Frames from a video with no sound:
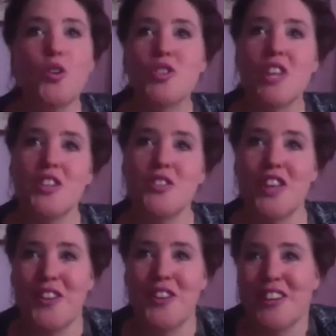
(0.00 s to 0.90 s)
then you
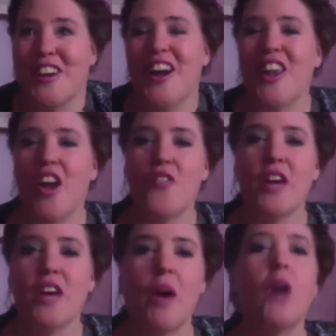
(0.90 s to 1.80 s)
look at her life and
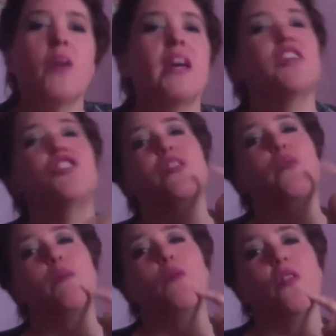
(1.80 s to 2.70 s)
go, oh yeah, she did way
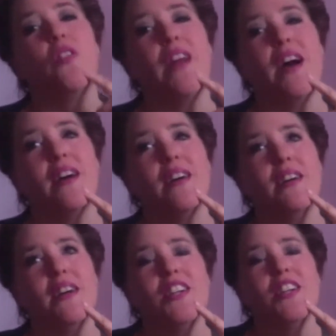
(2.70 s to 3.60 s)
more than that.
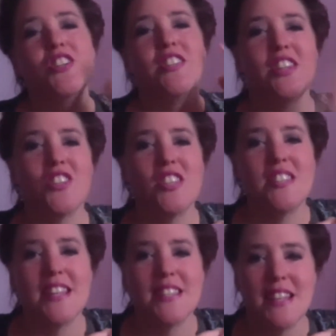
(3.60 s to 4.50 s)
She didn't just
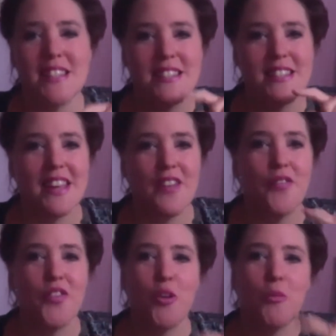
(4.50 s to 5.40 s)
exist to give
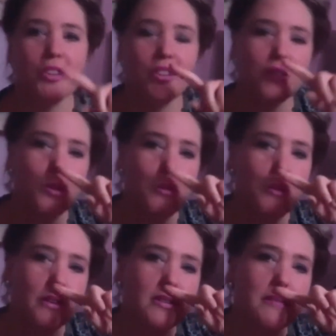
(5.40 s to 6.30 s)
phenomenal
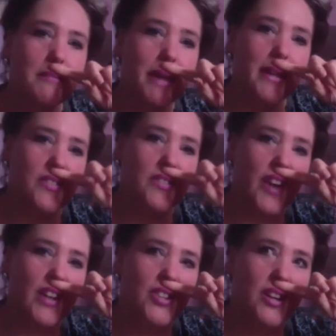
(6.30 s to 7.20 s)
woman to me as a fat
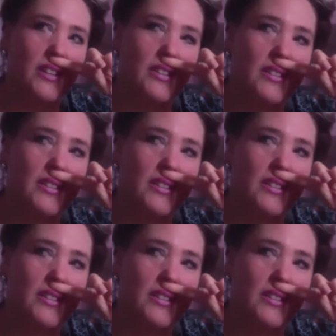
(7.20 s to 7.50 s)
child.